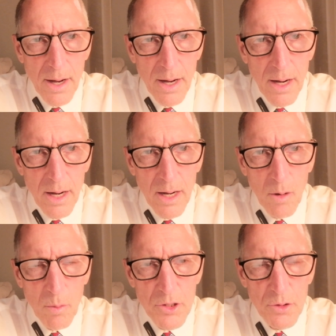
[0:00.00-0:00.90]

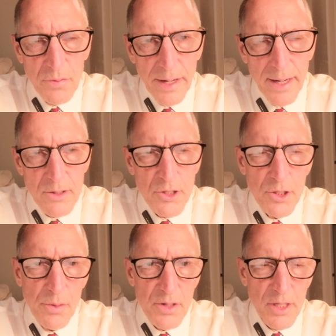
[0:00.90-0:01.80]
what you'll find out
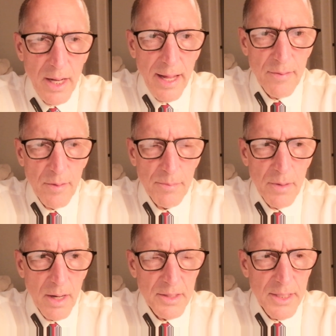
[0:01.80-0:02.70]
too is a lot of them
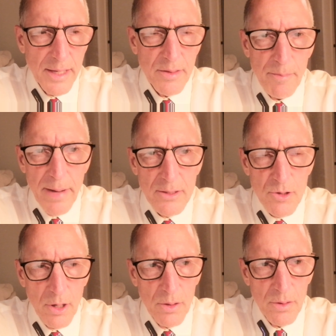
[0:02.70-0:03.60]
take the
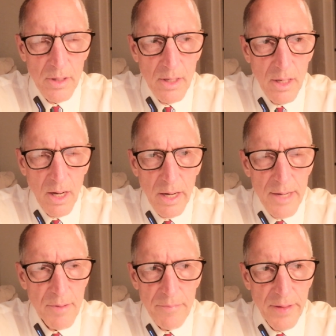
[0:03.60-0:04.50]
metro,
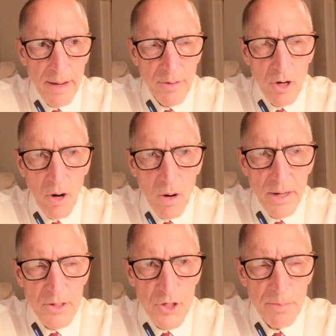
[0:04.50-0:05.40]
even if they have a car
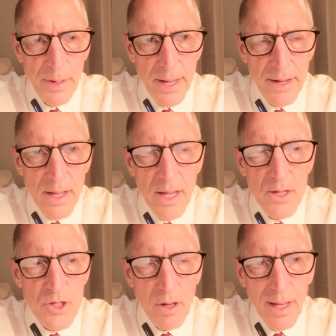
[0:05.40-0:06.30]
in Japan.
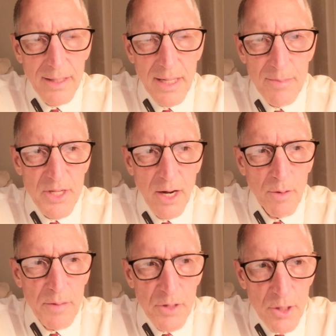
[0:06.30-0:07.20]
So a lot of times they
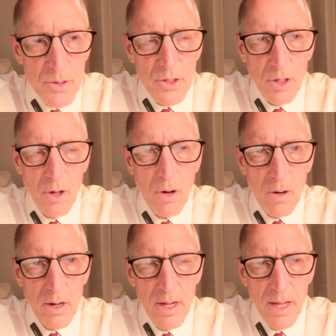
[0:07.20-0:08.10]
don't even use the
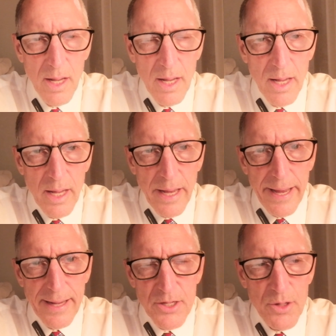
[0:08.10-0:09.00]
car.
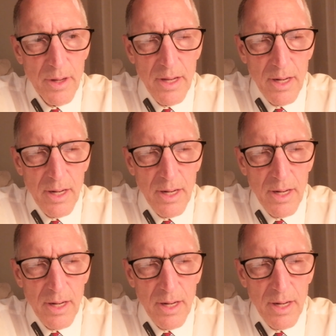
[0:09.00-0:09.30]
And so